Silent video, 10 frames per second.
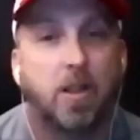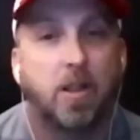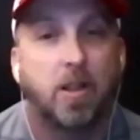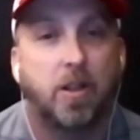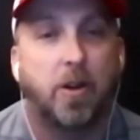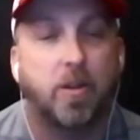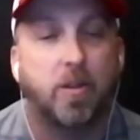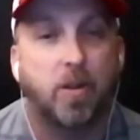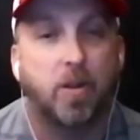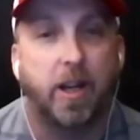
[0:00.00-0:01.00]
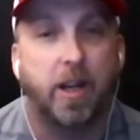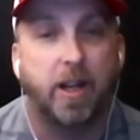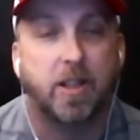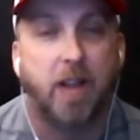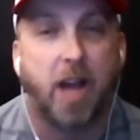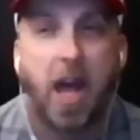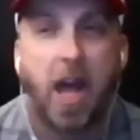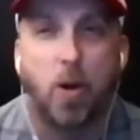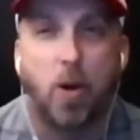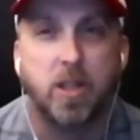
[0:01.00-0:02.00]
No, that's very, yeah, that's, I
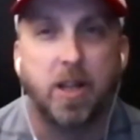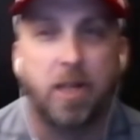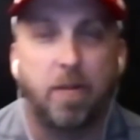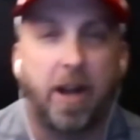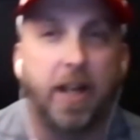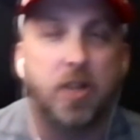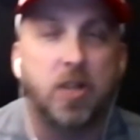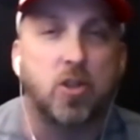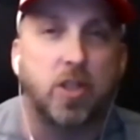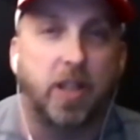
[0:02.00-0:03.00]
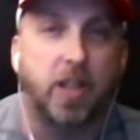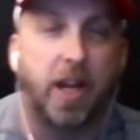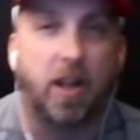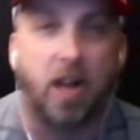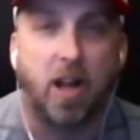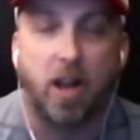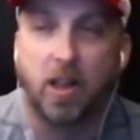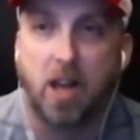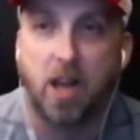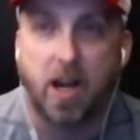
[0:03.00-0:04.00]
always find it interesting. Yeah,
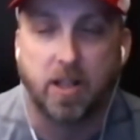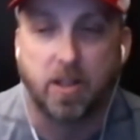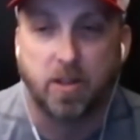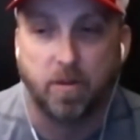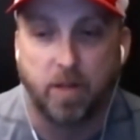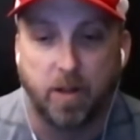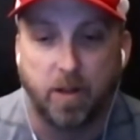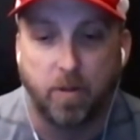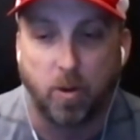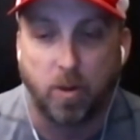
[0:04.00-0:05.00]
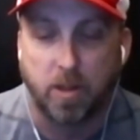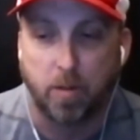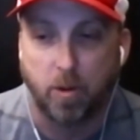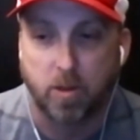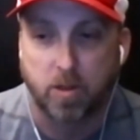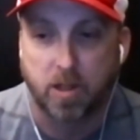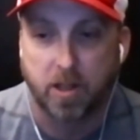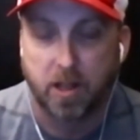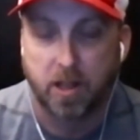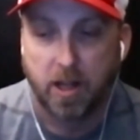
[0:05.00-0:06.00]
lots of folks that post
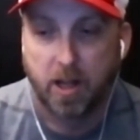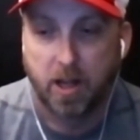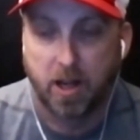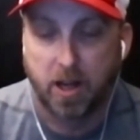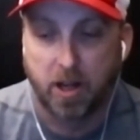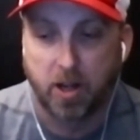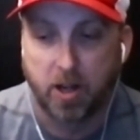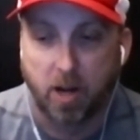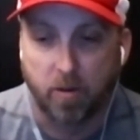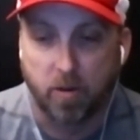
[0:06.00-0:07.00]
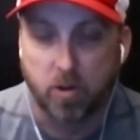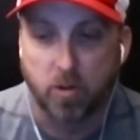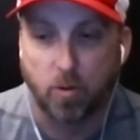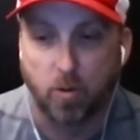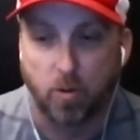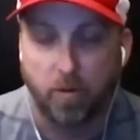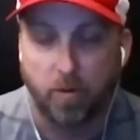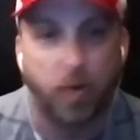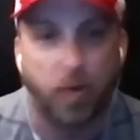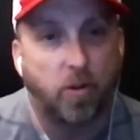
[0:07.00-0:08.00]
covers or
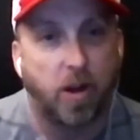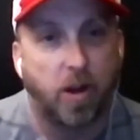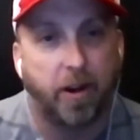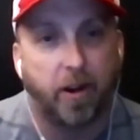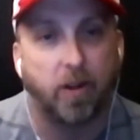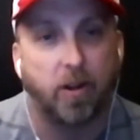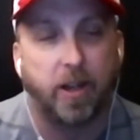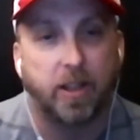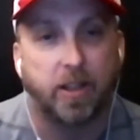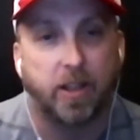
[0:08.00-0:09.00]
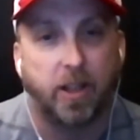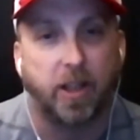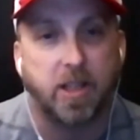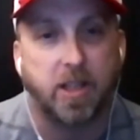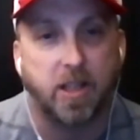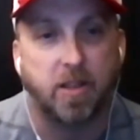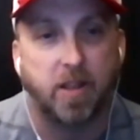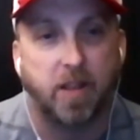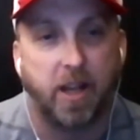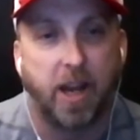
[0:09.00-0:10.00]
videos on there, and like I said,
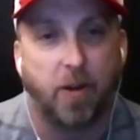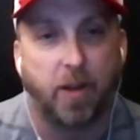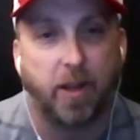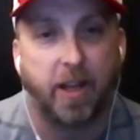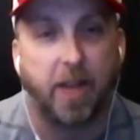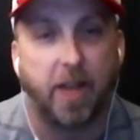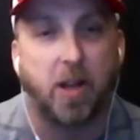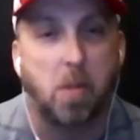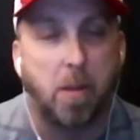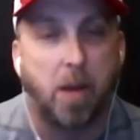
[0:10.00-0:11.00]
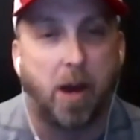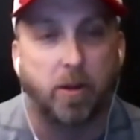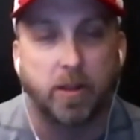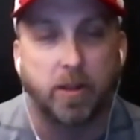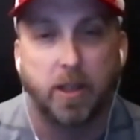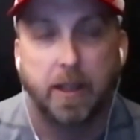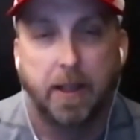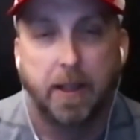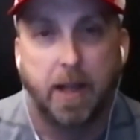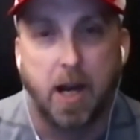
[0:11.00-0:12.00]
how they come about,
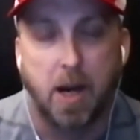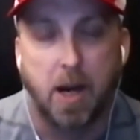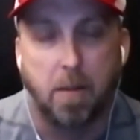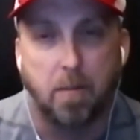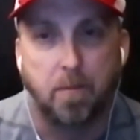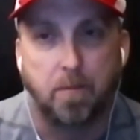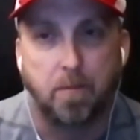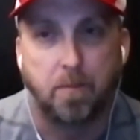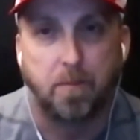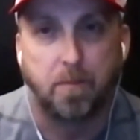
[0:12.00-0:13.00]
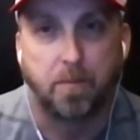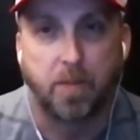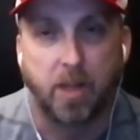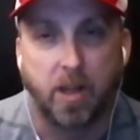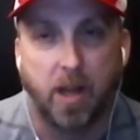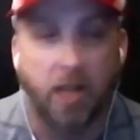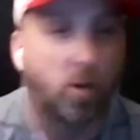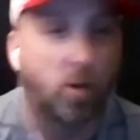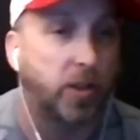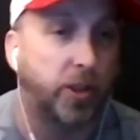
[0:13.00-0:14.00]
and as
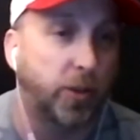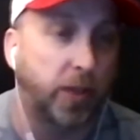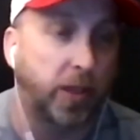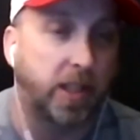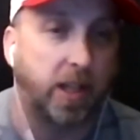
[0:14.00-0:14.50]
well too, like I said, if